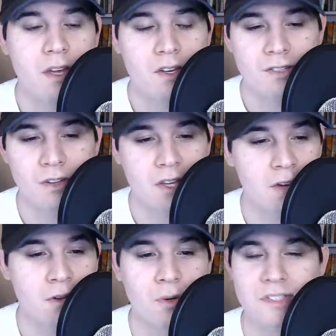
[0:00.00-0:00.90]
So they
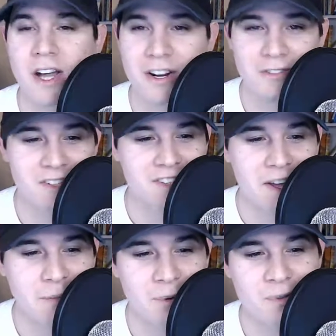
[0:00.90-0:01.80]
give you a ton of
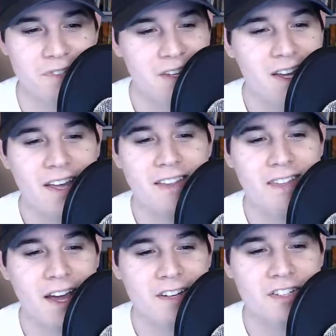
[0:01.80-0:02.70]
examples
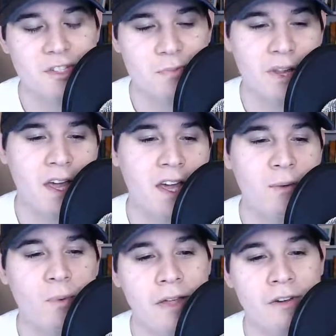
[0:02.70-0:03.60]
that display
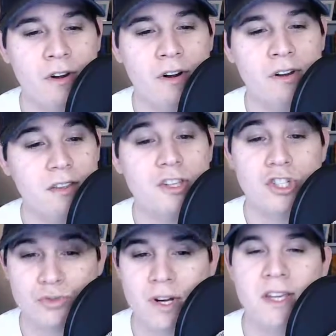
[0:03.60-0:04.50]
whether the
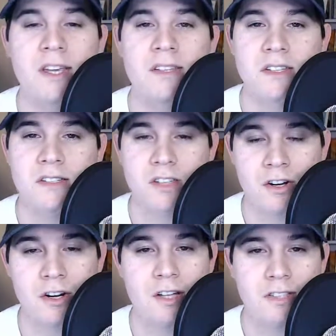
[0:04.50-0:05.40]
string is
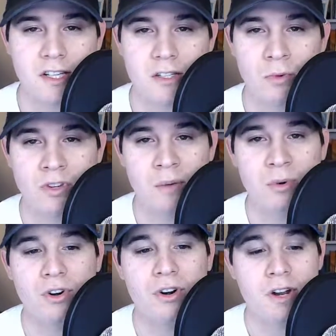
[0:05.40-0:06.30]
considered a decimal
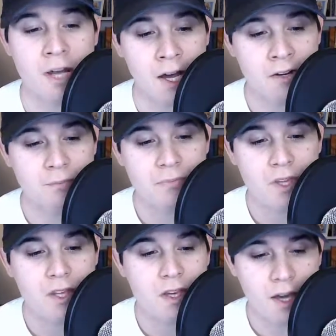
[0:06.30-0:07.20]
number or not.
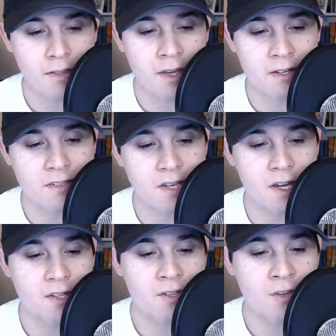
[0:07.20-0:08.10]
And then it
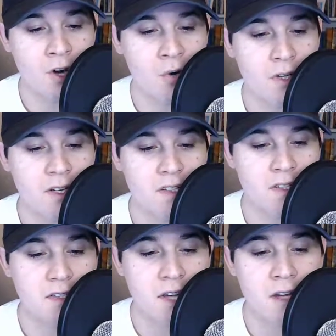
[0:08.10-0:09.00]
says, note, it is
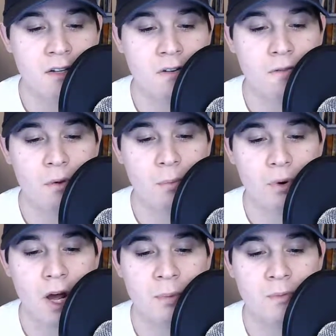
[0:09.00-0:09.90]
intended for the
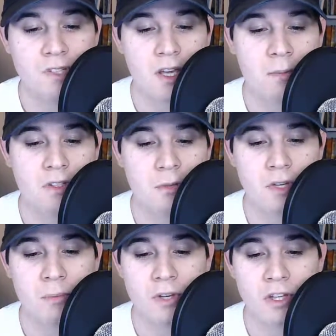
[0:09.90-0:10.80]
problem statement to
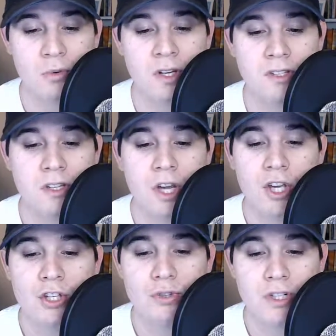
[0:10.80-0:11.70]
be ambiguous.
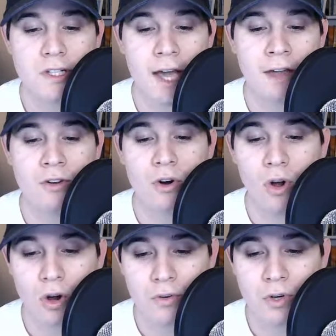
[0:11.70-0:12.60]
You should gather
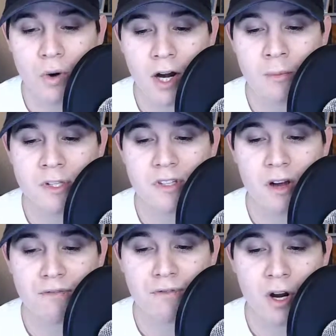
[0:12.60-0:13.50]
all requirements
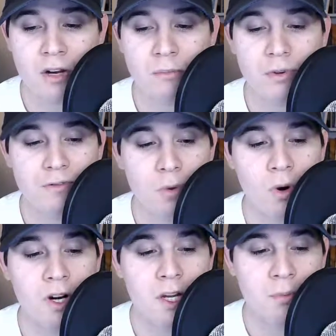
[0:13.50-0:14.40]
up front
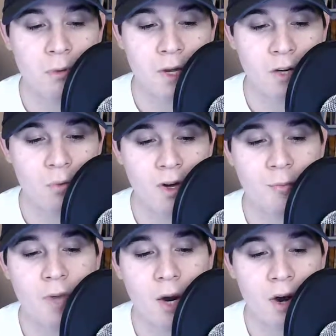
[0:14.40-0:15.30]
before implementing
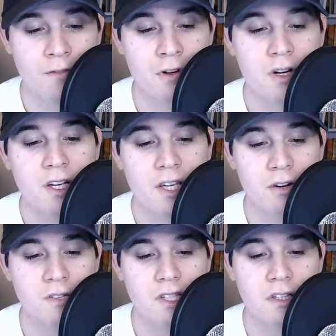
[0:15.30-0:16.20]
one. However,
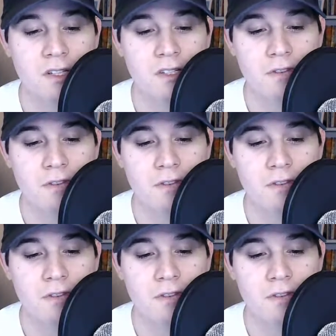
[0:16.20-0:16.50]
here is a list of